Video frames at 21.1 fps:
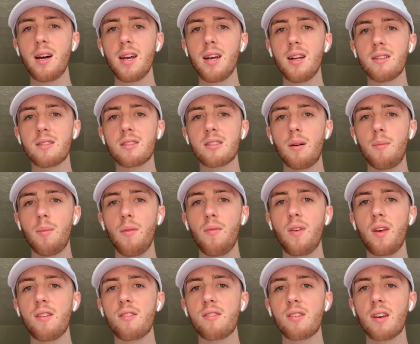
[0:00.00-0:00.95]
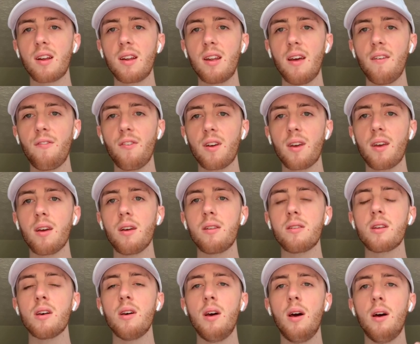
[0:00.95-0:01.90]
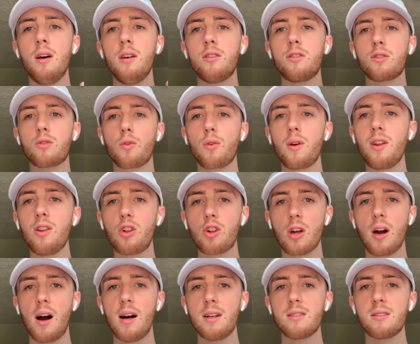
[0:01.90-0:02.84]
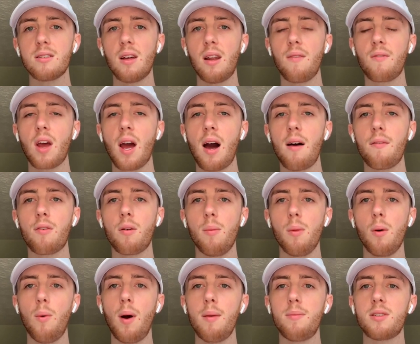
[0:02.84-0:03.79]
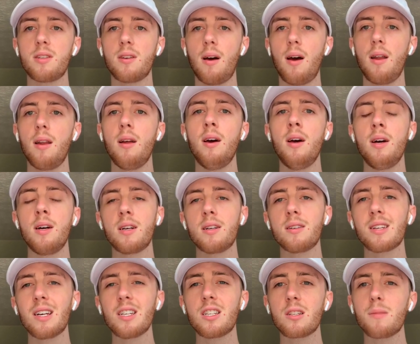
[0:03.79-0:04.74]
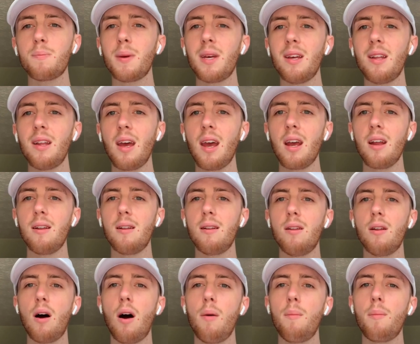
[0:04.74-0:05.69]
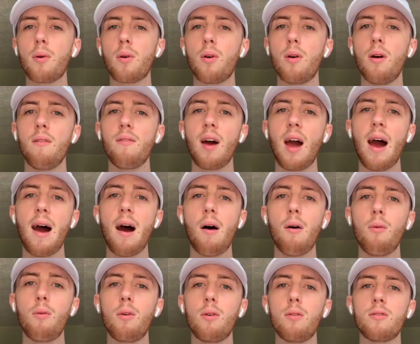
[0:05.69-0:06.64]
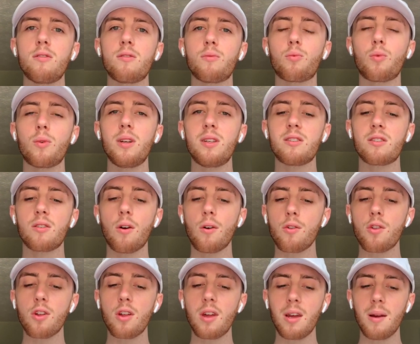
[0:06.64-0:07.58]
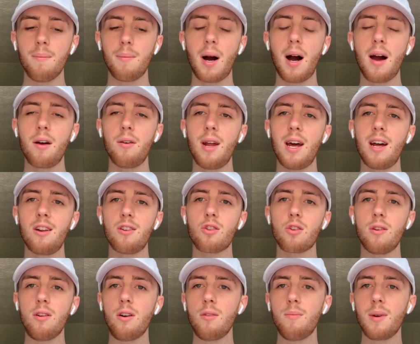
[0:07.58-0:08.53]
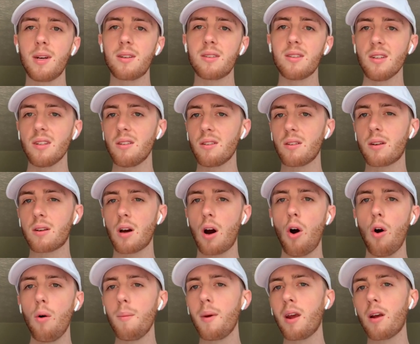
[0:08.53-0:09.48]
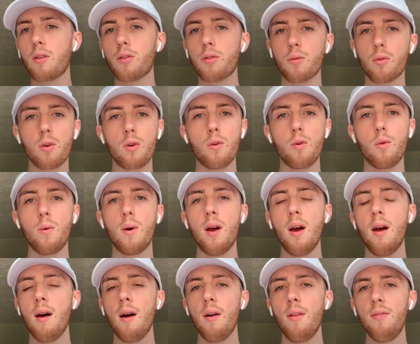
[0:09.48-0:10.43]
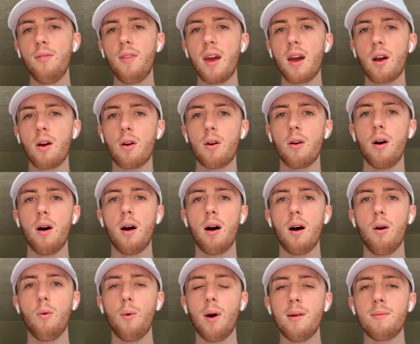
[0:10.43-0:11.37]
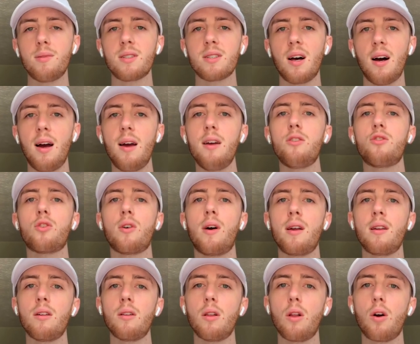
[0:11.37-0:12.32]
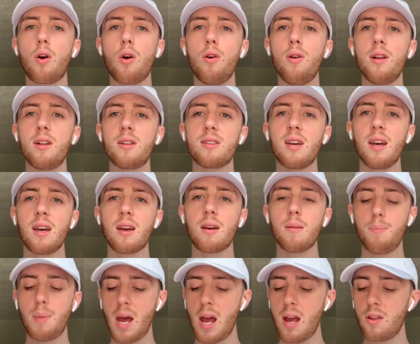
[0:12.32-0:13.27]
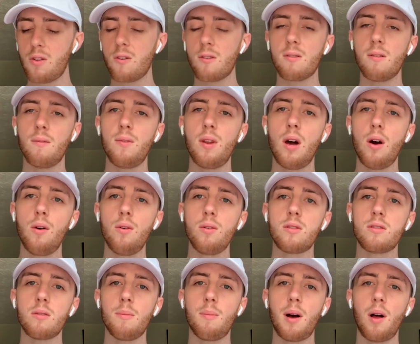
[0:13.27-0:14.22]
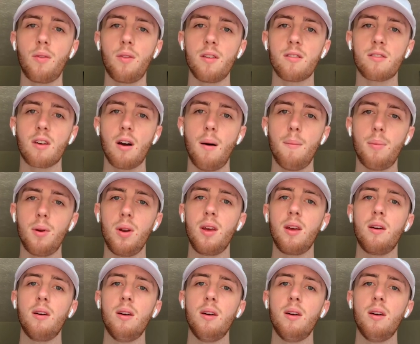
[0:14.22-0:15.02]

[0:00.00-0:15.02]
and some of these significant screenshots that I've got from the website. Because I spent a number of hours researching Bionano Genomics and combing through their website, trying to learn and take pages of notes about this company